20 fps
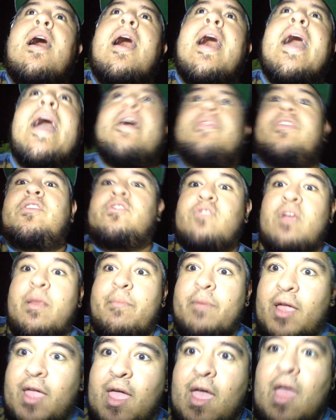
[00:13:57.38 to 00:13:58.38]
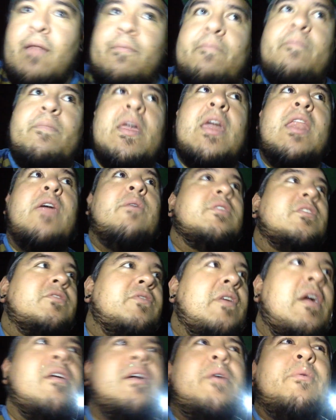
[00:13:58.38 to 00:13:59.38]
I had the dream again. And it was
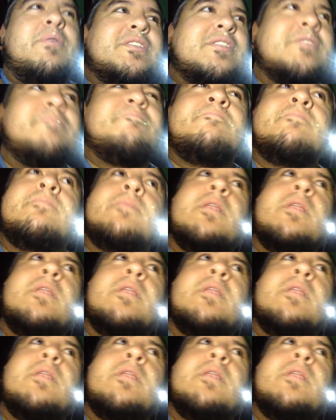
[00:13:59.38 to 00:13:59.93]
very, it wasn't